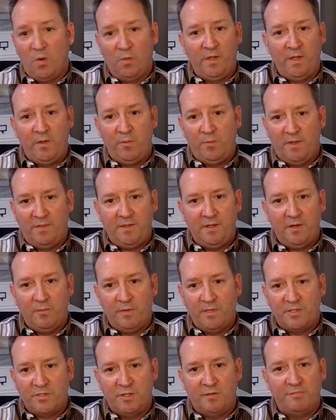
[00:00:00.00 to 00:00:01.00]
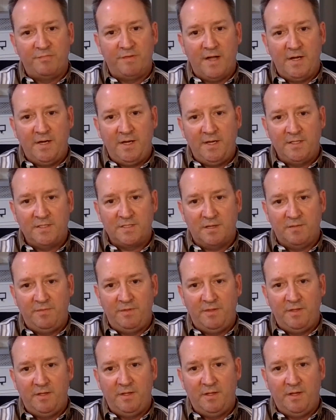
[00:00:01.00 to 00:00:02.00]
only what the original findings
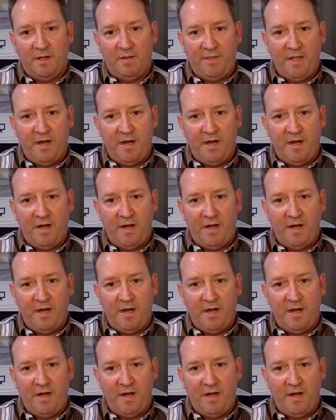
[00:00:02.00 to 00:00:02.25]
of the